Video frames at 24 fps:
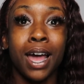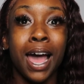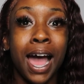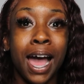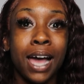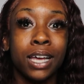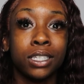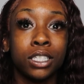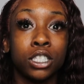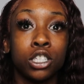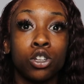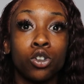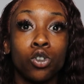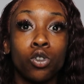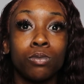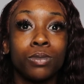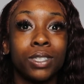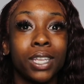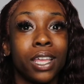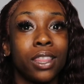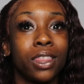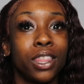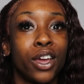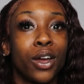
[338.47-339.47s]

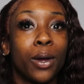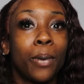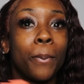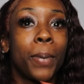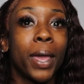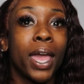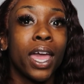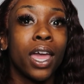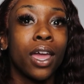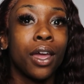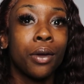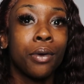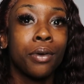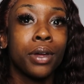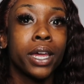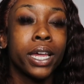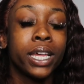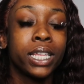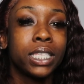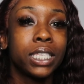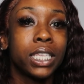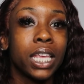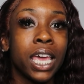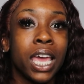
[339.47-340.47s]
costumes and their
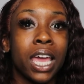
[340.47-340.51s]
parents